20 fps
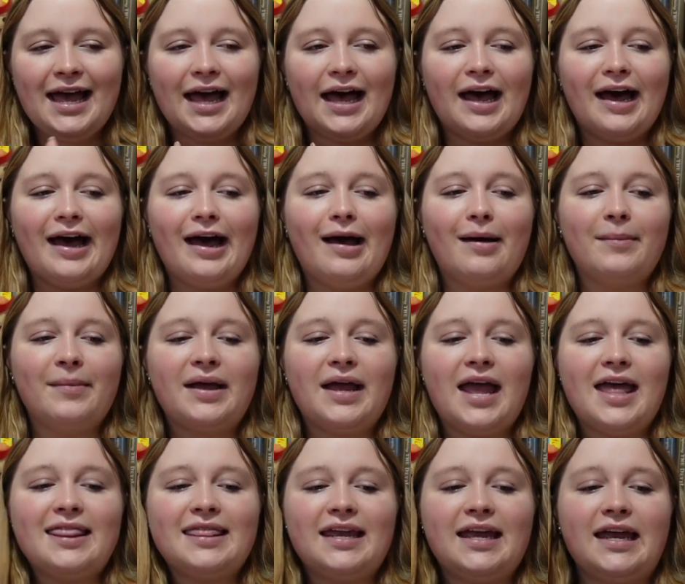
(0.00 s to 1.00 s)
Um,
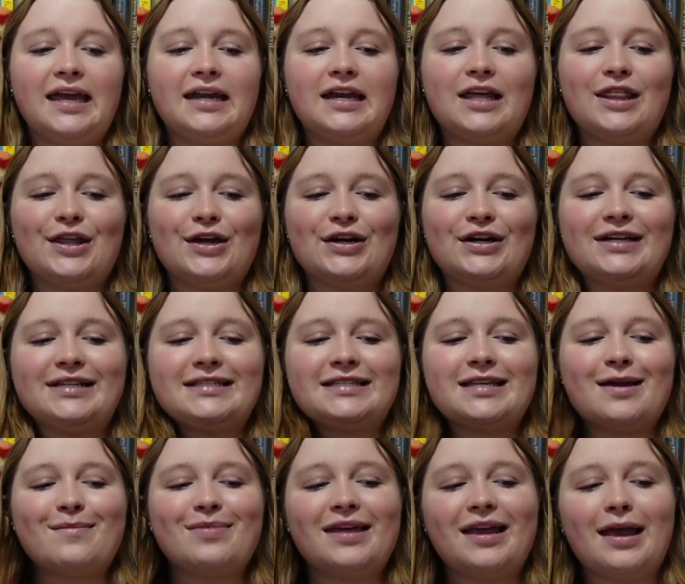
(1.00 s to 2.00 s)
and then there is
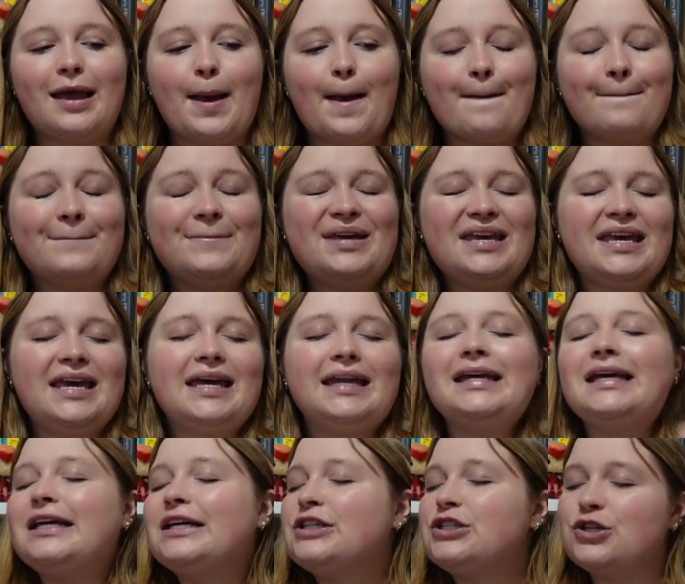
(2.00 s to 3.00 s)
something
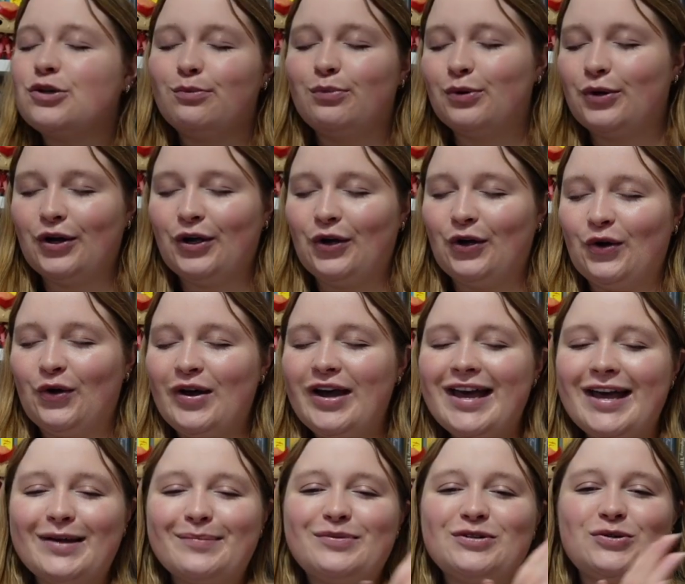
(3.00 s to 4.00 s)
beginning to brew
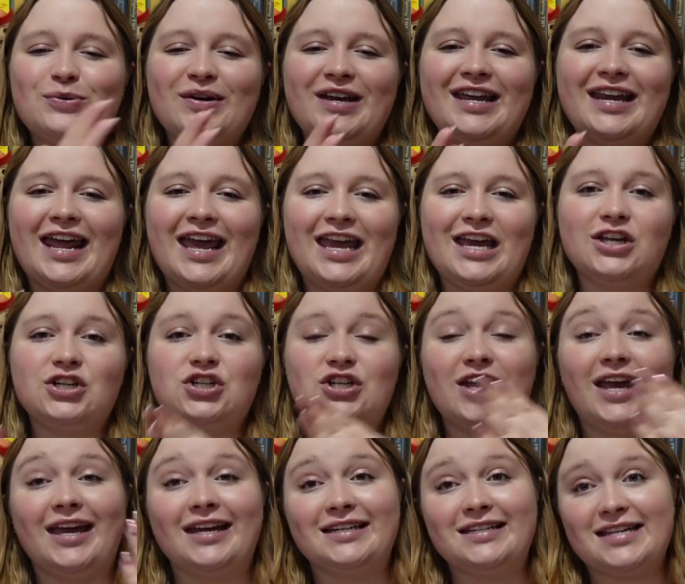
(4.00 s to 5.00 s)
between
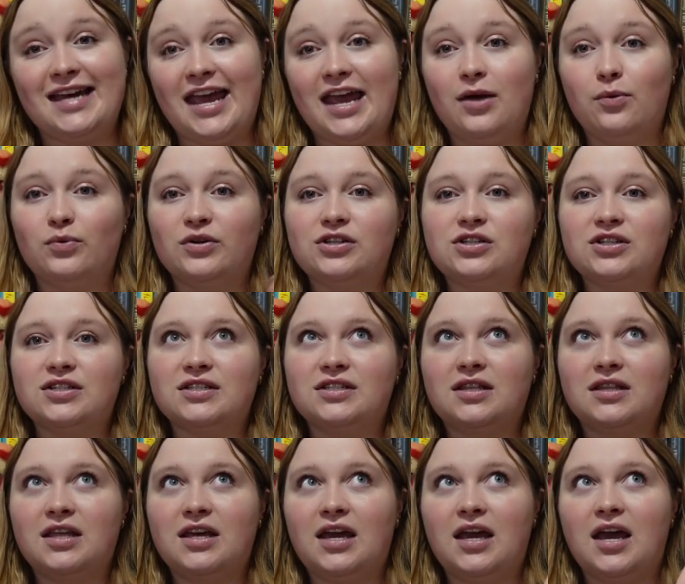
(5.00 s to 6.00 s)
Angie and Tate, which is
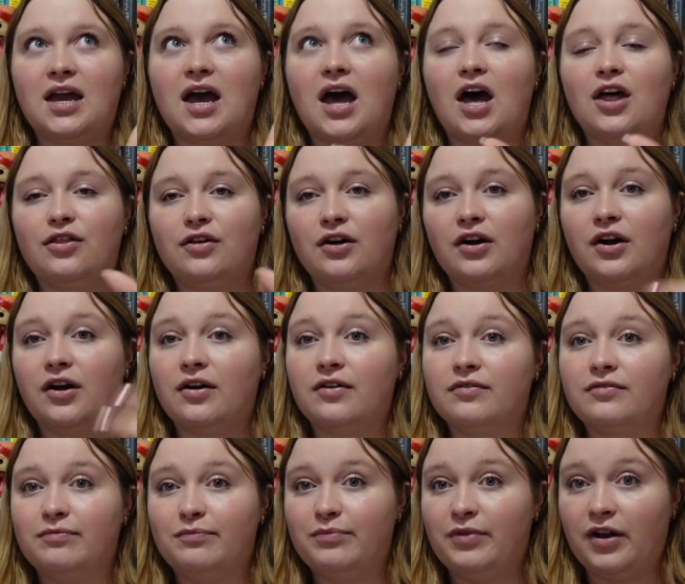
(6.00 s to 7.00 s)
the other
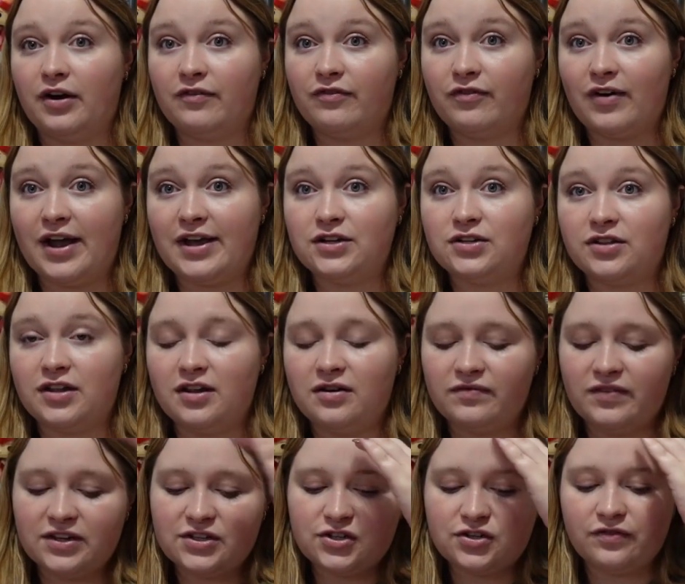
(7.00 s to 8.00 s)
their friend, the
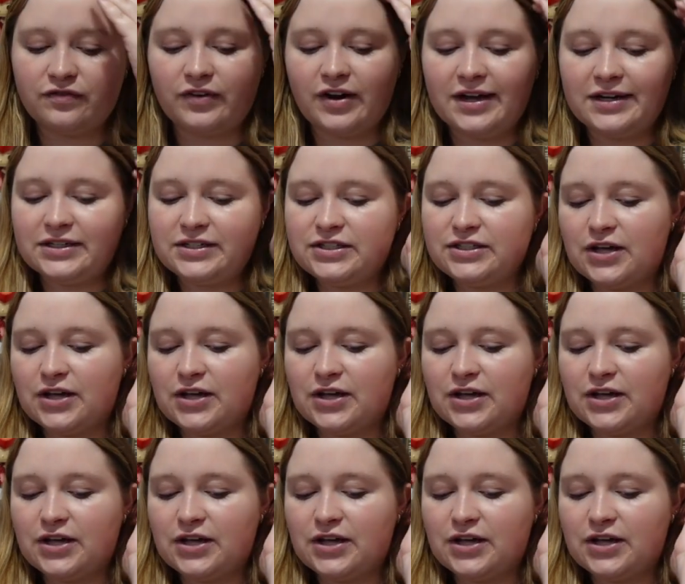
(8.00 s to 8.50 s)
investor friend.